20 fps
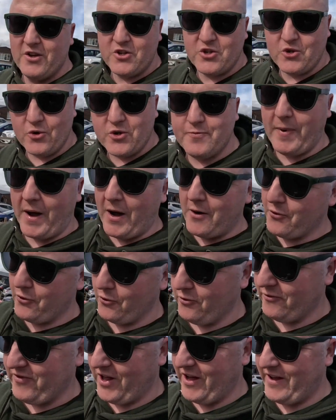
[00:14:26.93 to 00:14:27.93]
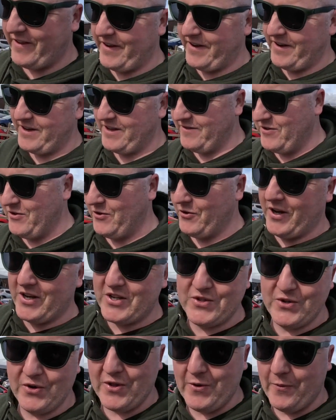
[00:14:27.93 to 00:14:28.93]
So is Balgorve Ladder, even though
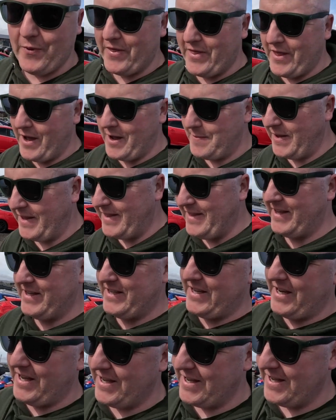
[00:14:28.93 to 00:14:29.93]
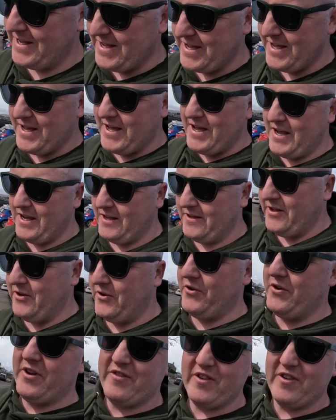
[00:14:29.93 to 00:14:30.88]
that's not the one that I meant to say earlier on.